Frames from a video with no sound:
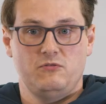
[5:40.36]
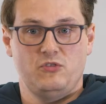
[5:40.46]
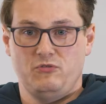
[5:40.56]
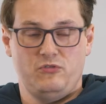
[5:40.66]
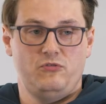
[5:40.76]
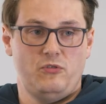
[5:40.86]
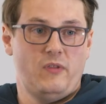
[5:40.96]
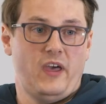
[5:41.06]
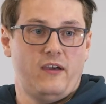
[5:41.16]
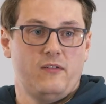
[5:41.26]
just do
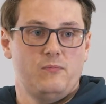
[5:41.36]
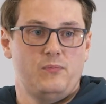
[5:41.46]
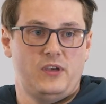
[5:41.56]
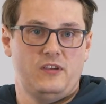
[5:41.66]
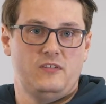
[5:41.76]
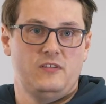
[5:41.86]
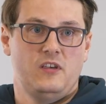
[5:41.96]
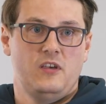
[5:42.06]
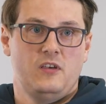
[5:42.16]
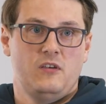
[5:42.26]
that, because
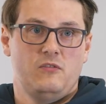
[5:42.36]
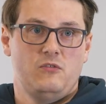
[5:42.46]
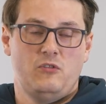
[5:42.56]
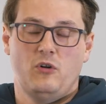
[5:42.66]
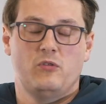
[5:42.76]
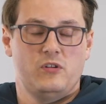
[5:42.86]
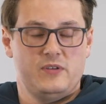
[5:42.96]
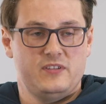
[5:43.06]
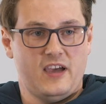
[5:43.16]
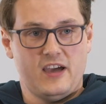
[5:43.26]
you don't want to
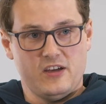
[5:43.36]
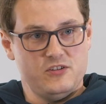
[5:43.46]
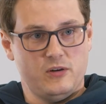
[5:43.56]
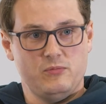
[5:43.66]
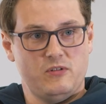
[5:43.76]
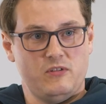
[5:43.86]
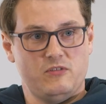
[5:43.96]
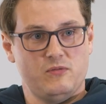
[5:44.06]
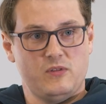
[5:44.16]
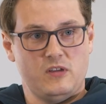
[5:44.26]
be sat at a job doing
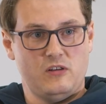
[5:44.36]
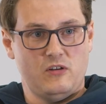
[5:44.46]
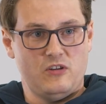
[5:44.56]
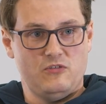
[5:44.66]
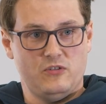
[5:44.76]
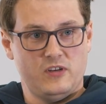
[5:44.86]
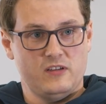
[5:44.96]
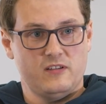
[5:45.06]
something you don't enjoy.